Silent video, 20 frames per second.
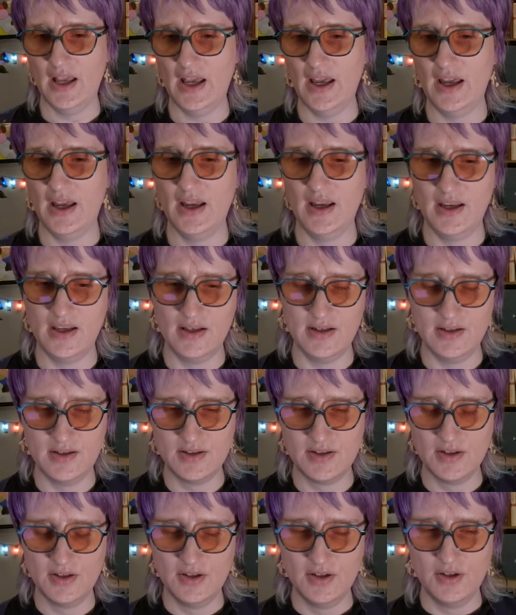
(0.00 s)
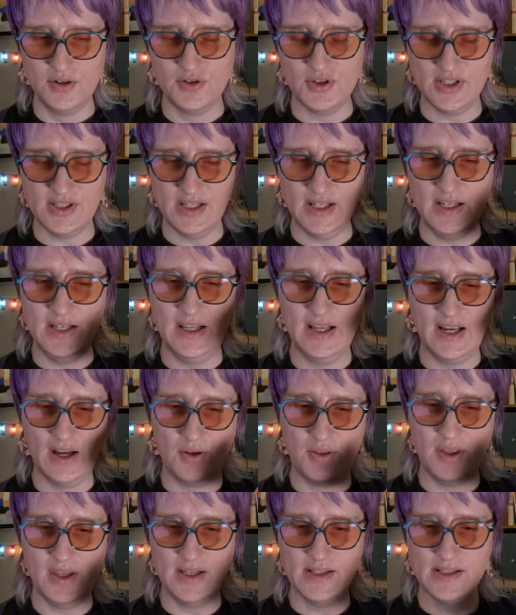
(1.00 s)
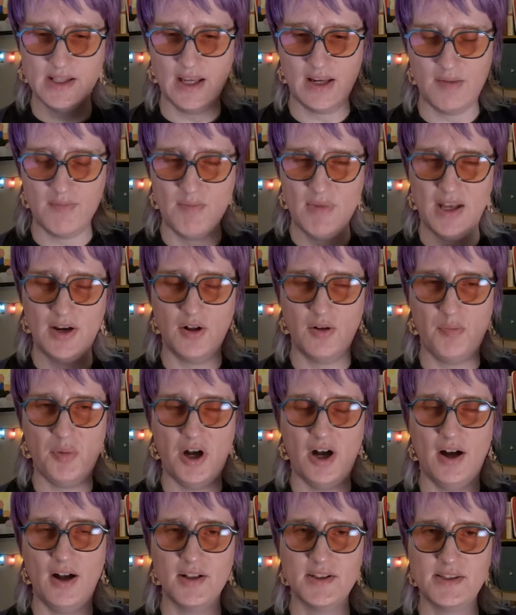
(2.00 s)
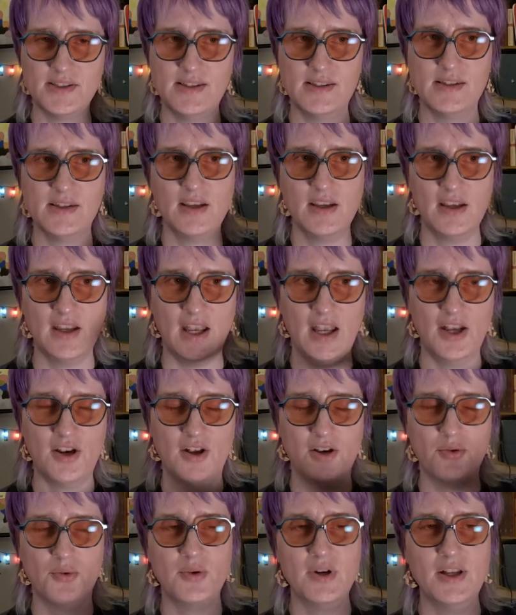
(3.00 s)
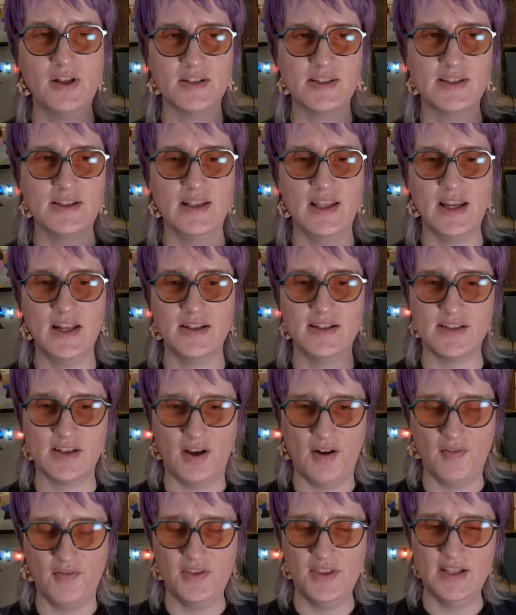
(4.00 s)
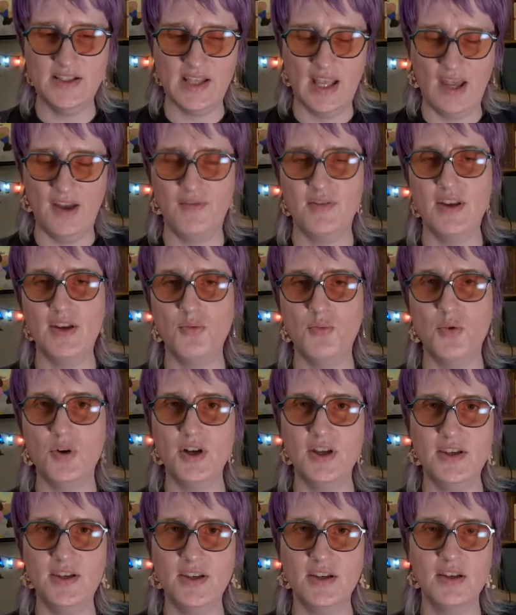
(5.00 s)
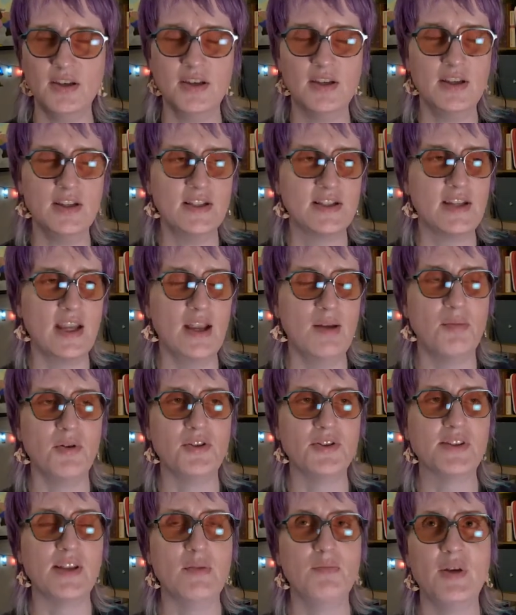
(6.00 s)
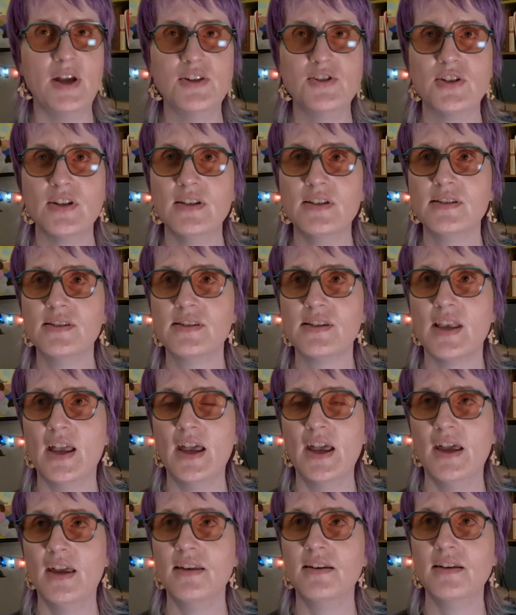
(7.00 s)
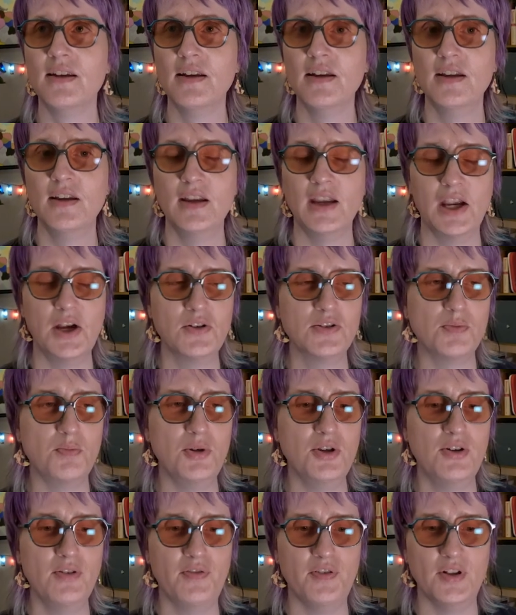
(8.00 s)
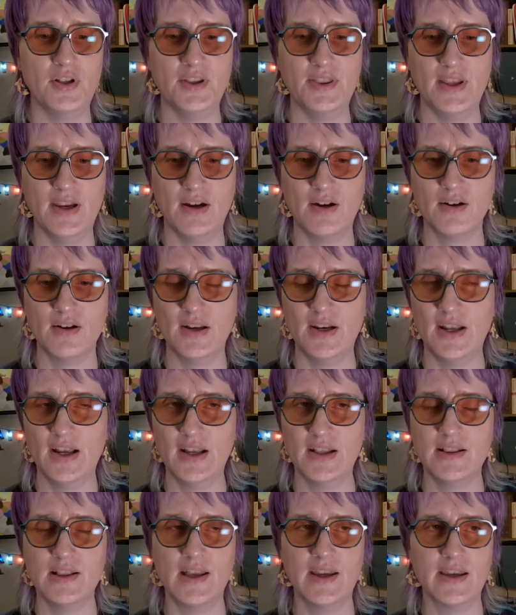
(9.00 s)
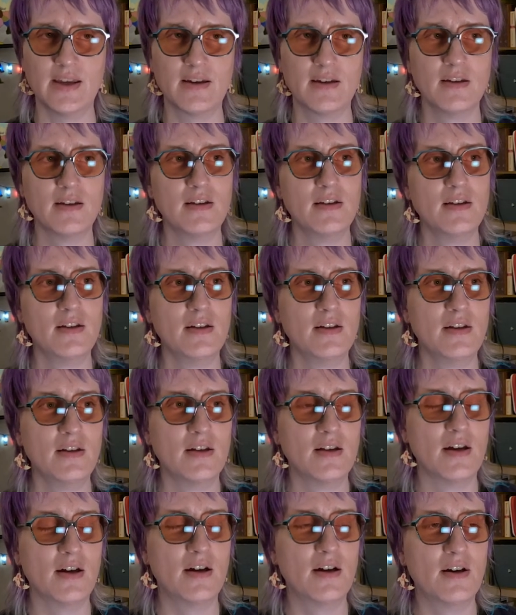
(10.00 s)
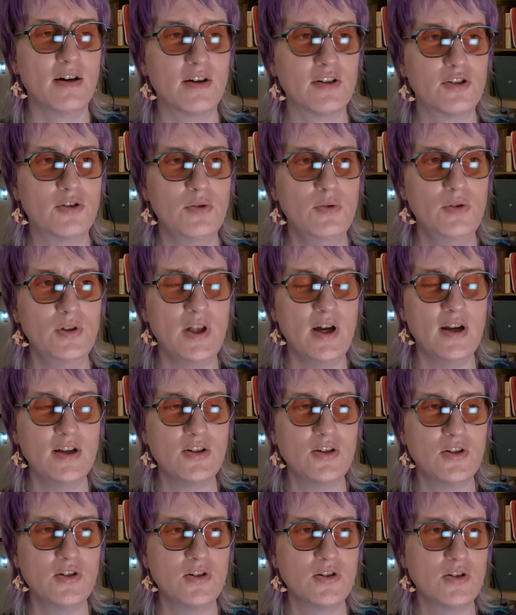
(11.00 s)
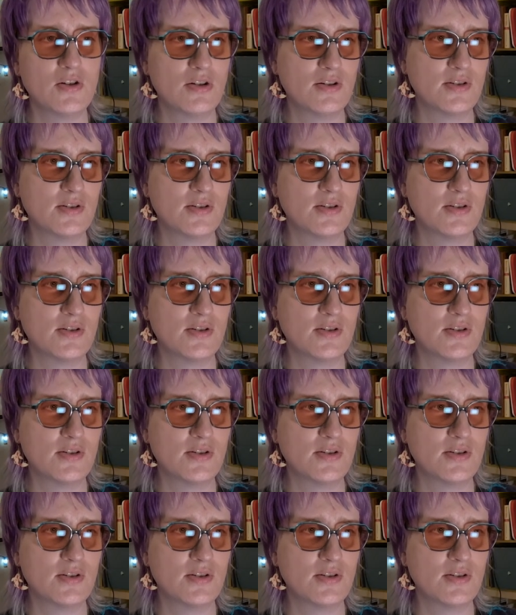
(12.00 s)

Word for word: and just eating out of these like metal pots and on real slates off these heavy wood tables and benches. And it was beautiful in there, and I had like uh, goulash